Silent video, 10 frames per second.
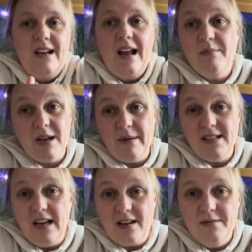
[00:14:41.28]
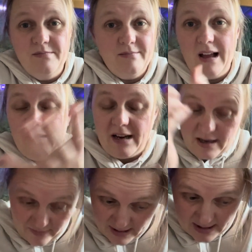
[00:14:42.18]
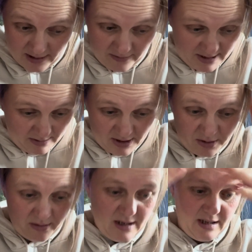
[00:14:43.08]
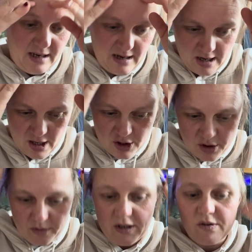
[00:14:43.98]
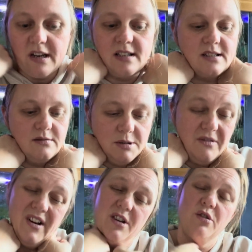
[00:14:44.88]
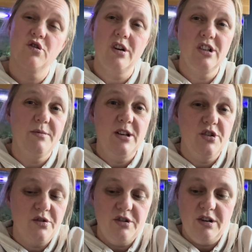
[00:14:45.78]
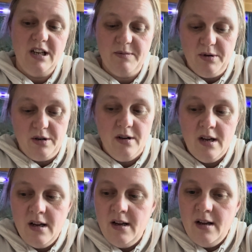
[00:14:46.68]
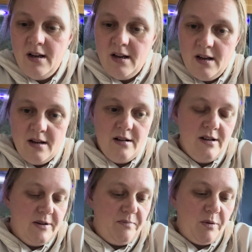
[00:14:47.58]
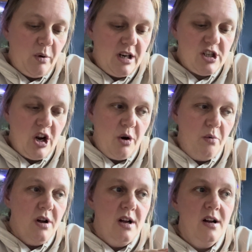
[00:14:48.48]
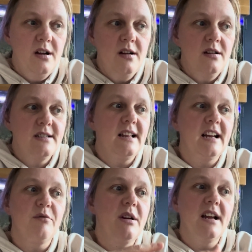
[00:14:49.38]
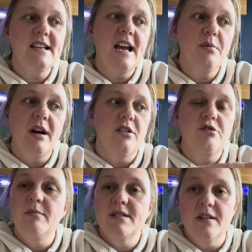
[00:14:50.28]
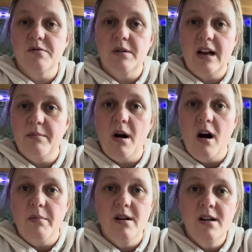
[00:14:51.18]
I'm diabetic. That kind of self-explanatory really. Sugary drinks, to be fair, I don't drink too many sugary drinks, but when I do, so like if we get a takeaway, I'll treat myself to a can of pop.